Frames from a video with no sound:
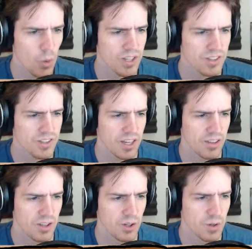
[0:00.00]
Wait a sec,
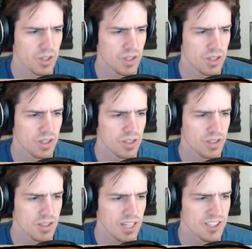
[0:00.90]
though.
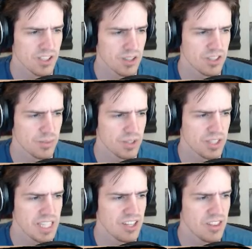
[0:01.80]
I still need something to